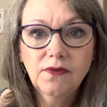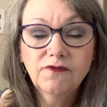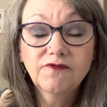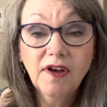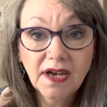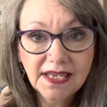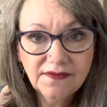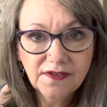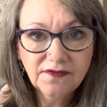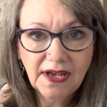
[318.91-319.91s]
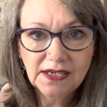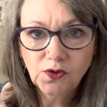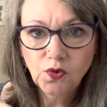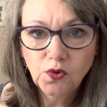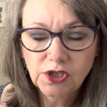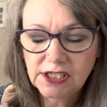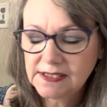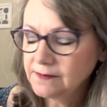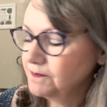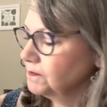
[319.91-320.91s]
5 fat
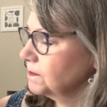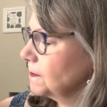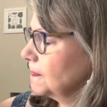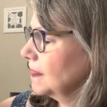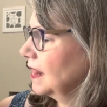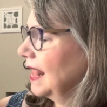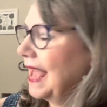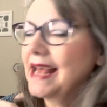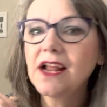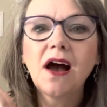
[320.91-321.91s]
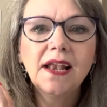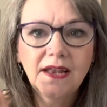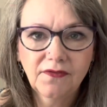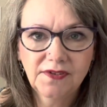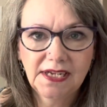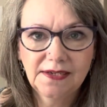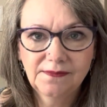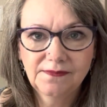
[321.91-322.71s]
quarters, and I loved it.